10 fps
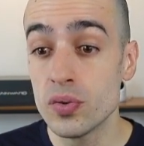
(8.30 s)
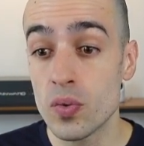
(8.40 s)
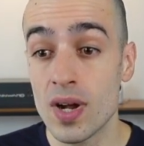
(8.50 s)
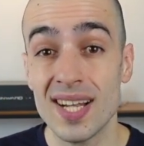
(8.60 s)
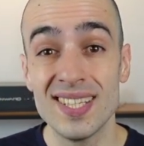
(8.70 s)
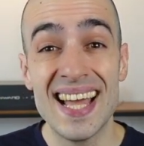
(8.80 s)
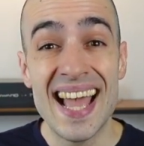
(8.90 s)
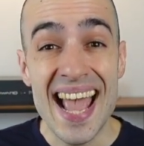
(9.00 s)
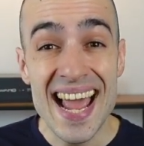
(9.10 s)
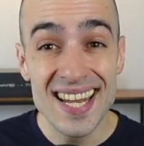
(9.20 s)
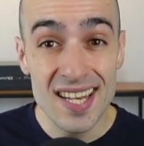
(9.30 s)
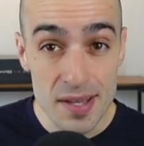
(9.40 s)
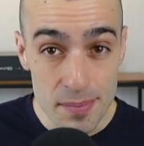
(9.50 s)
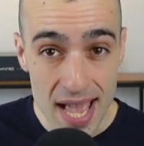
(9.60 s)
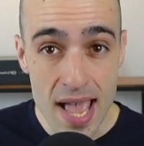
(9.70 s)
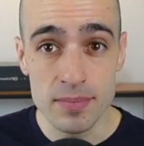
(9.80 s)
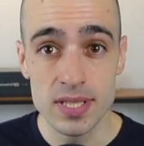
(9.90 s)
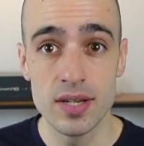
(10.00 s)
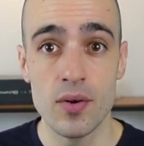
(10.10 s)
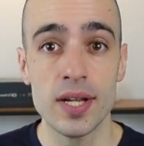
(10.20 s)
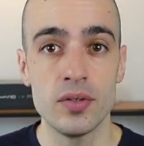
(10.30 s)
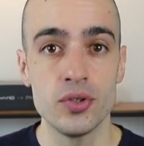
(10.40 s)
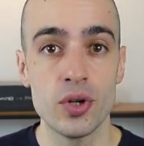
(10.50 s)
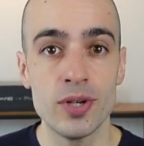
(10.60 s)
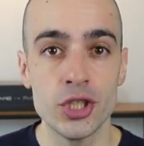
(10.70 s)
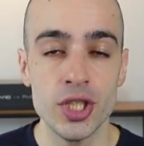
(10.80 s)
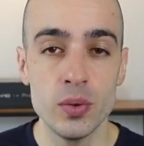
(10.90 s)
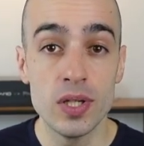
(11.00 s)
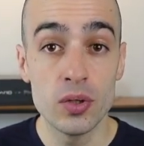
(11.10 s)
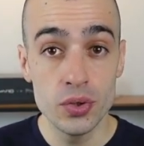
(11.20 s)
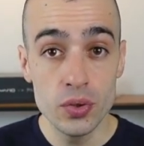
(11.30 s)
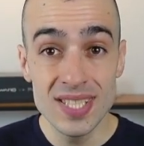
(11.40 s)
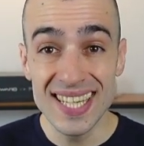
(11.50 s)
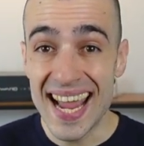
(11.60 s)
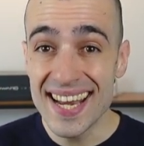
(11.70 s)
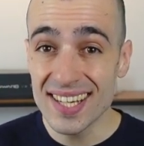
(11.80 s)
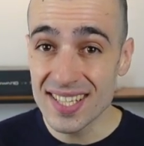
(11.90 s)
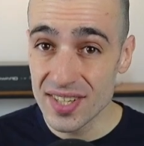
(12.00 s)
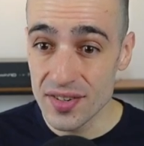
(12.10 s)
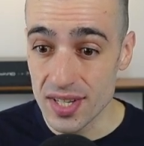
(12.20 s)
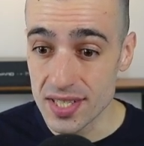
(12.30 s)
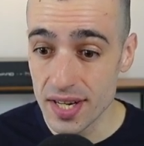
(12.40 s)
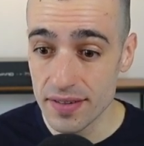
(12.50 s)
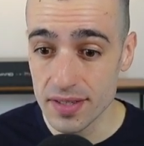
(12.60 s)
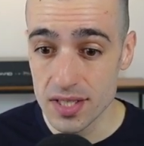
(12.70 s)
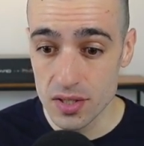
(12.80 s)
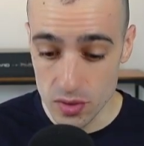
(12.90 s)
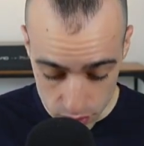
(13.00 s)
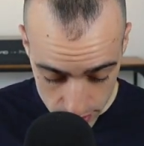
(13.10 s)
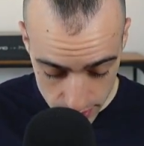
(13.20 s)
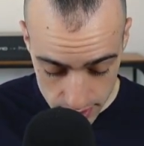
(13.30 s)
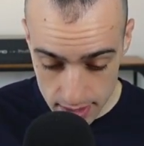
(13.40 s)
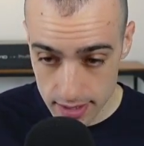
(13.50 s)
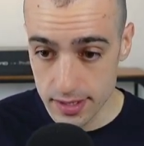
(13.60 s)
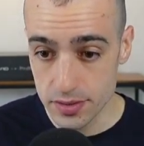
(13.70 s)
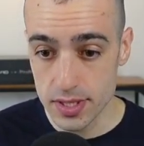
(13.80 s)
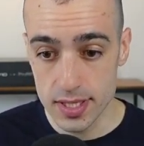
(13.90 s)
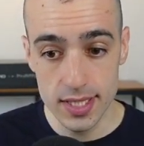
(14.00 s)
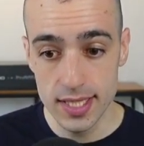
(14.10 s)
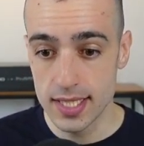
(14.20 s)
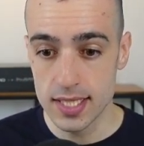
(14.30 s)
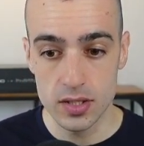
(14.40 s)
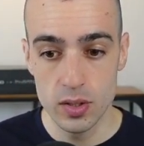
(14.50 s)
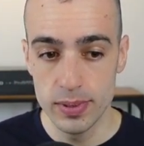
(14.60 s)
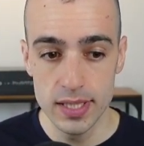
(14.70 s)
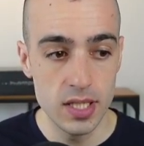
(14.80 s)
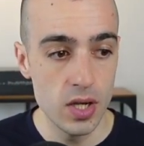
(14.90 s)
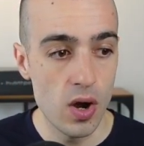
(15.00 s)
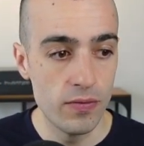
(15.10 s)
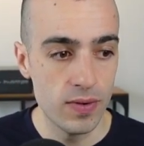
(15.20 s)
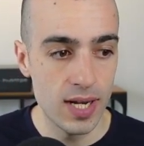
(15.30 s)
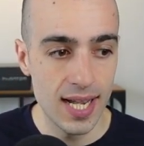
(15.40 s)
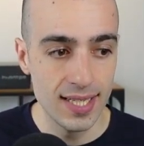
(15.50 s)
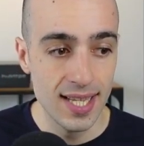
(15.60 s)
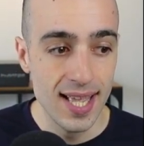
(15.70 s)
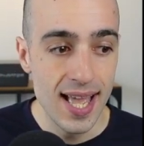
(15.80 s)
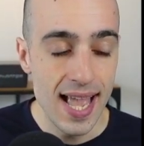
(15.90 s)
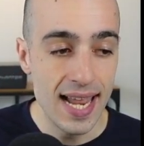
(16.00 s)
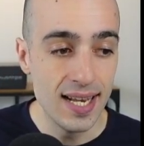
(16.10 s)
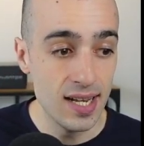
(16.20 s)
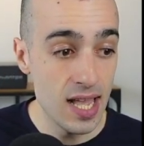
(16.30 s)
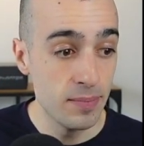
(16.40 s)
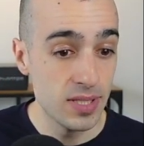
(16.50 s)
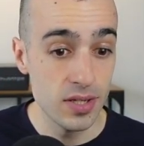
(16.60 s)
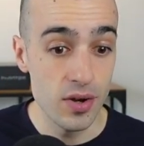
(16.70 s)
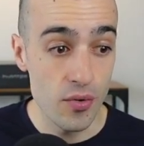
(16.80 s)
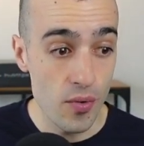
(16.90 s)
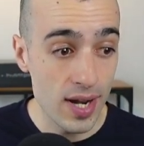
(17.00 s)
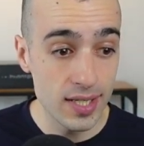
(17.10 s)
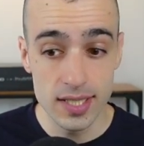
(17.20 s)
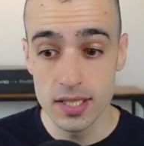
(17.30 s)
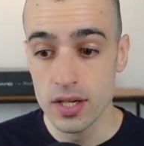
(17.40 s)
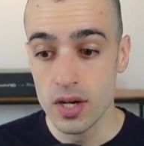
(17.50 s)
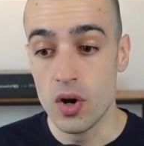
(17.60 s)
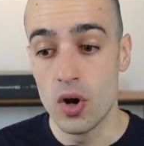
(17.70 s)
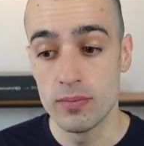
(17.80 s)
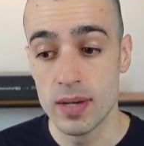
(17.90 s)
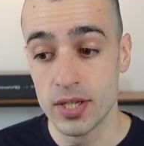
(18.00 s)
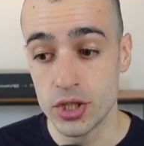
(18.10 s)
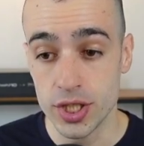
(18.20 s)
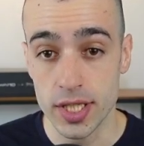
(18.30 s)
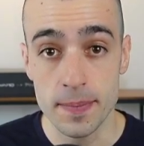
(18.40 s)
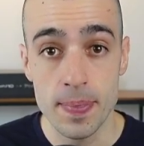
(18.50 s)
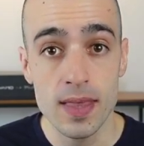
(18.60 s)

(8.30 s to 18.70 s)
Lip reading: to run LLMs right on your machine without using any external service? So here, as you see, it's completely offline LLMs running on my machine.